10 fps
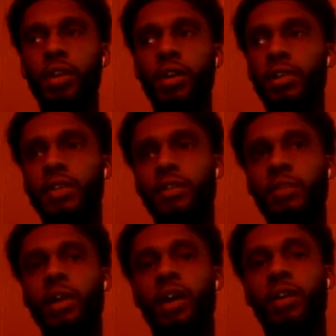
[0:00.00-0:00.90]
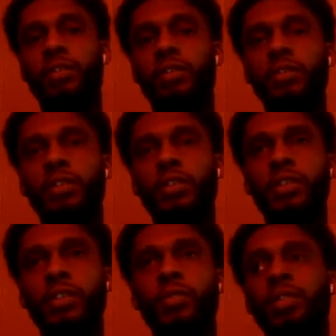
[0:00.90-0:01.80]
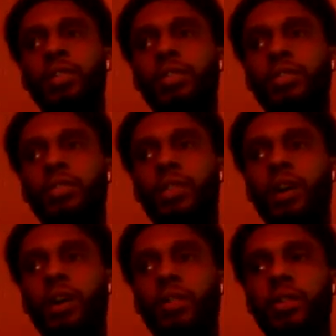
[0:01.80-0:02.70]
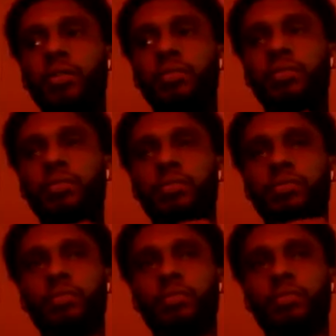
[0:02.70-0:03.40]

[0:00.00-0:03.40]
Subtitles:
There's been a lot of stuff came out. I don't know if you listen to Lil Kid. He dropped